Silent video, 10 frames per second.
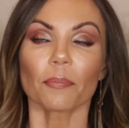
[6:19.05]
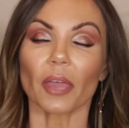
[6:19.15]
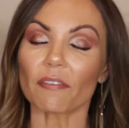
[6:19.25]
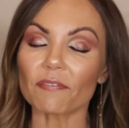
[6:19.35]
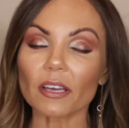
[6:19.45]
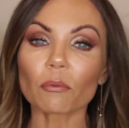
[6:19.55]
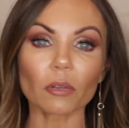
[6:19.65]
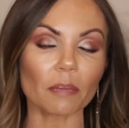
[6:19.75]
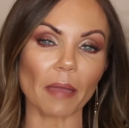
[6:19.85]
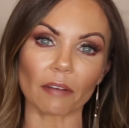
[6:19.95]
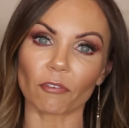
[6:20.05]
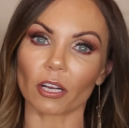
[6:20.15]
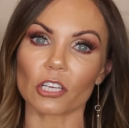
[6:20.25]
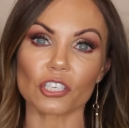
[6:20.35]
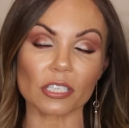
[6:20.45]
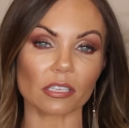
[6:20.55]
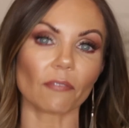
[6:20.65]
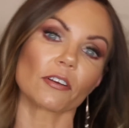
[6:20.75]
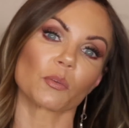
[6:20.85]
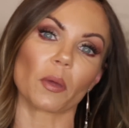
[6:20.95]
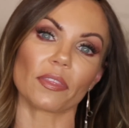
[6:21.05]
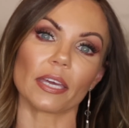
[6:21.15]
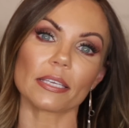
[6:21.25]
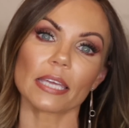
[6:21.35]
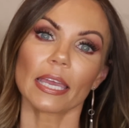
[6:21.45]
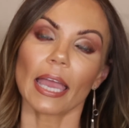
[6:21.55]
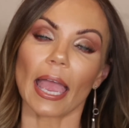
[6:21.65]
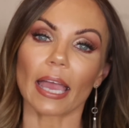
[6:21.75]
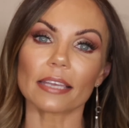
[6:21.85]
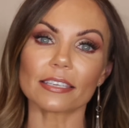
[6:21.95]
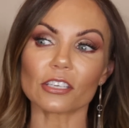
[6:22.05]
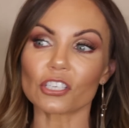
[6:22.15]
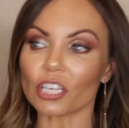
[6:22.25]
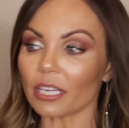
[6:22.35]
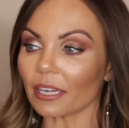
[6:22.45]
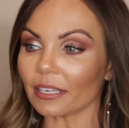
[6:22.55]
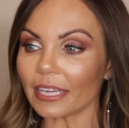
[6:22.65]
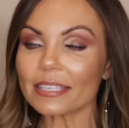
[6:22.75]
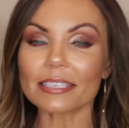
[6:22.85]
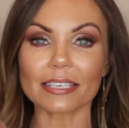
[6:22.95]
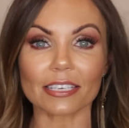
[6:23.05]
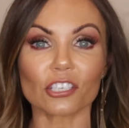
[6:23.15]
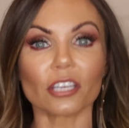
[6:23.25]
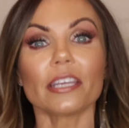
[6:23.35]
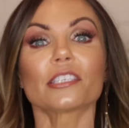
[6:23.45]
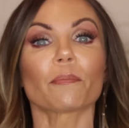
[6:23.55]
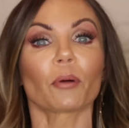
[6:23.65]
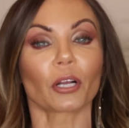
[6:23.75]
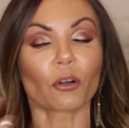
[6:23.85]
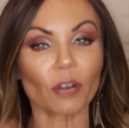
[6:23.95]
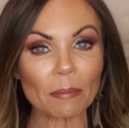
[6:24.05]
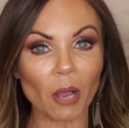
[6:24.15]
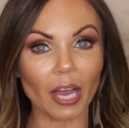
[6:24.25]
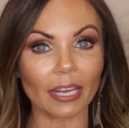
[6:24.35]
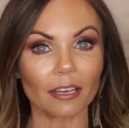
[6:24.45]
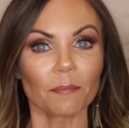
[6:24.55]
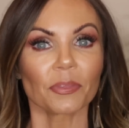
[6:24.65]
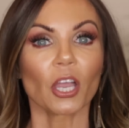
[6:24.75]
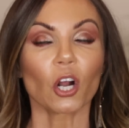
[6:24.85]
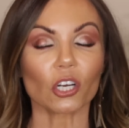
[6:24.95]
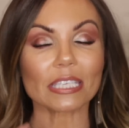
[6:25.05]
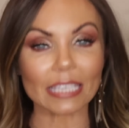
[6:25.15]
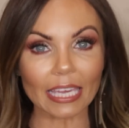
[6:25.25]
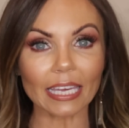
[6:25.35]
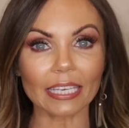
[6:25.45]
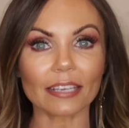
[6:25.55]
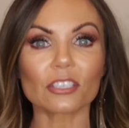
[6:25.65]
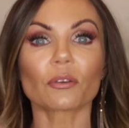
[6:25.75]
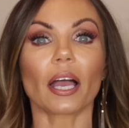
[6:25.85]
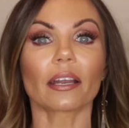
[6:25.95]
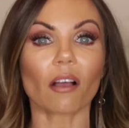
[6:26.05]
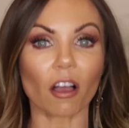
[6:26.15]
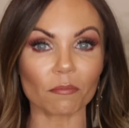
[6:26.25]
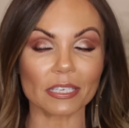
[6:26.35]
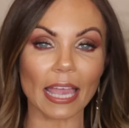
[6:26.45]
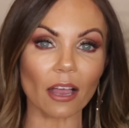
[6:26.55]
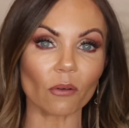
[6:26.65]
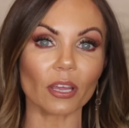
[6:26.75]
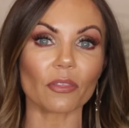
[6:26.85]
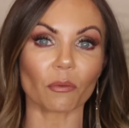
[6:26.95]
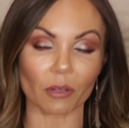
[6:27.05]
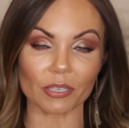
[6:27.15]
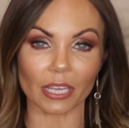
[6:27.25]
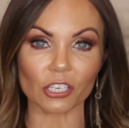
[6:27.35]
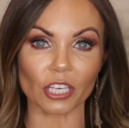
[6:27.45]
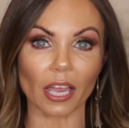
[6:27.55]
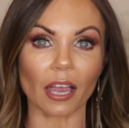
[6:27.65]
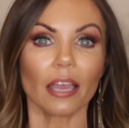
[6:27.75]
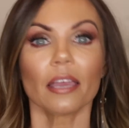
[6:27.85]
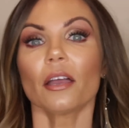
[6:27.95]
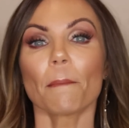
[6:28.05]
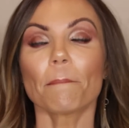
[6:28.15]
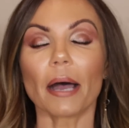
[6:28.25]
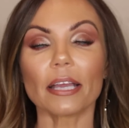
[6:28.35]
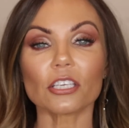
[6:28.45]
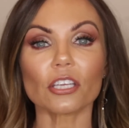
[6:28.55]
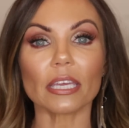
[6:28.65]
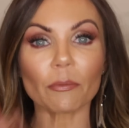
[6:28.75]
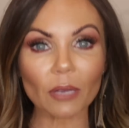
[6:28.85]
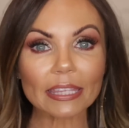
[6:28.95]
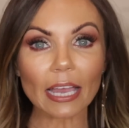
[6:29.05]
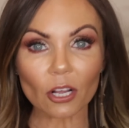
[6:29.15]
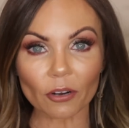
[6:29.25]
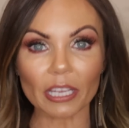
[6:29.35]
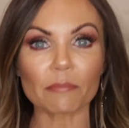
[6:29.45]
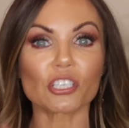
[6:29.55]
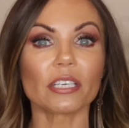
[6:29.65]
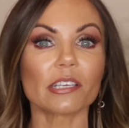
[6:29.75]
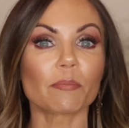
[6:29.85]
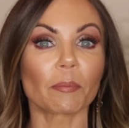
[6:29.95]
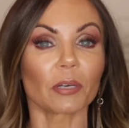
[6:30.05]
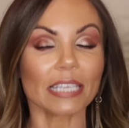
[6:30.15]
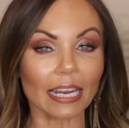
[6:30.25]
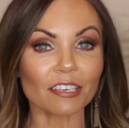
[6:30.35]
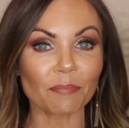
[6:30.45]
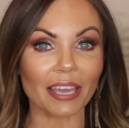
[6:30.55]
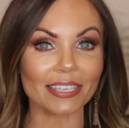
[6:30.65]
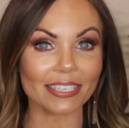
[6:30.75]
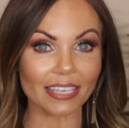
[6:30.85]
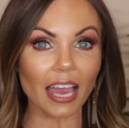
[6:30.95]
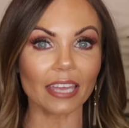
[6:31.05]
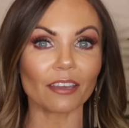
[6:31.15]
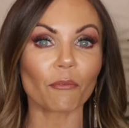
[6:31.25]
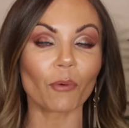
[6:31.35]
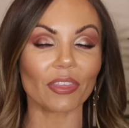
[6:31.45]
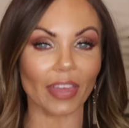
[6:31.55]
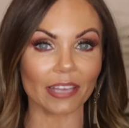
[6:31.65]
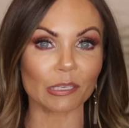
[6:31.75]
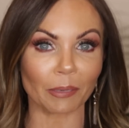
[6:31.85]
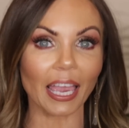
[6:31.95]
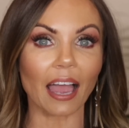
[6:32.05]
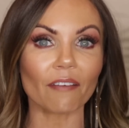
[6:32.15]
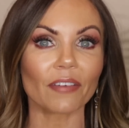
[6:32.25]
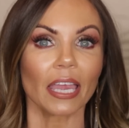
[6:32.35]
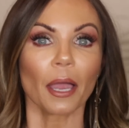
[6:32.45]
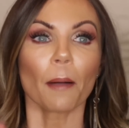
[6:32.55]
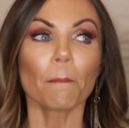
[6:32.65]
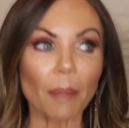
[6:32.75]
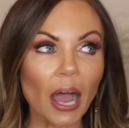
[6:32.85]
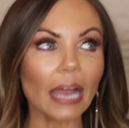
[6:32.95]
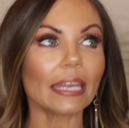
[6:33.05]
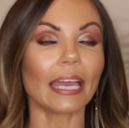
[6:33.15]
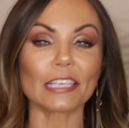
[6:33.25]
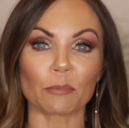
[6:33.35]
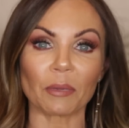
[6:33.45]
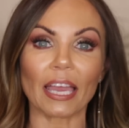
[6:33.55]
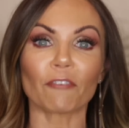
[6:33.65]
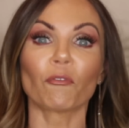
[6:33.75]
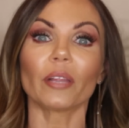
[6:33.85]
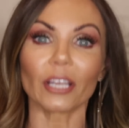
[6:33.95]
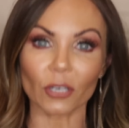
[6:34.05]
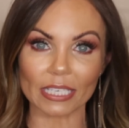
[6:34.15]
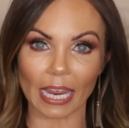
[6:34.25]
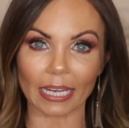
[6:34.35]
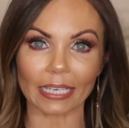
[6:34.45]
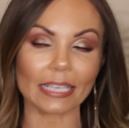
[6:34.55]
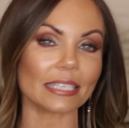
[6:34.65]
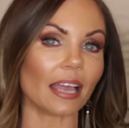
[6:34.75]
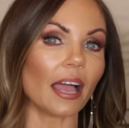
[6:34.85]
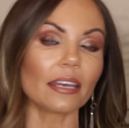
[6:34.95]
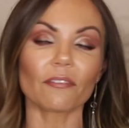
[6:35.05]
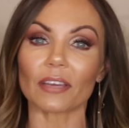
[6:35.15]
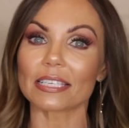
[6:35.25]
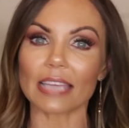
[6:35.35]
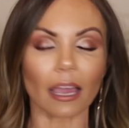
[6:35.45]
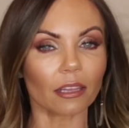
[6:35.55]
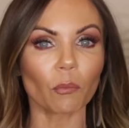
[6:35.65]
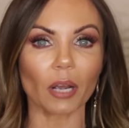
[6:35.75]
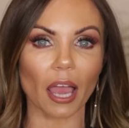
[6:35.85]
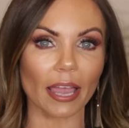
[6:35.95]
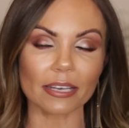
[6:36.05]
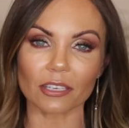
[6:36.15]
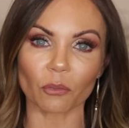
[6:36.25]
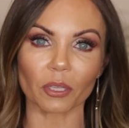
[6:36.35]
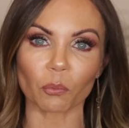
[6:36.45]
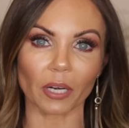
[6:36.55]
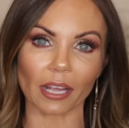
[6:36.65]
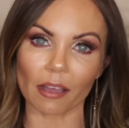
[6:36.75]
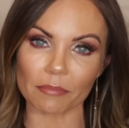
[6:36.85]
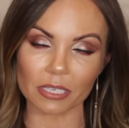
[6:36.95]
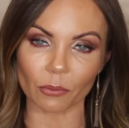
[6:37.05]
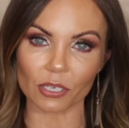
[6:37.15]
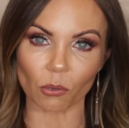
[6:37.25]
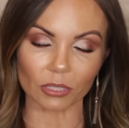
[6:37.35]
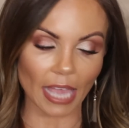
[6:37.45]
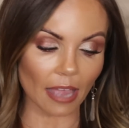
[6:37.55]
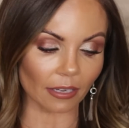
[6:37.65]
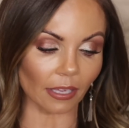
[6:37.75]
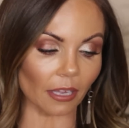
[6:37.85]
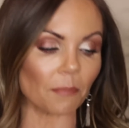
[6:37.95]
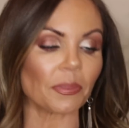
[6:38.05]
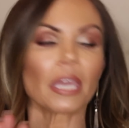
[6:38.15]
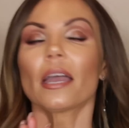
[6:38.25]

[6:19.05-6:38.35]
I feel really bad for her because she suffers with it and she needs to, she needs to put a cream on her skin to kind of calm down the rosacea. But with that cream, she needs to be protected by the sun with SPF, but SPF will irritate it. It's kind of exactly what I deal with when it comes to adult acne.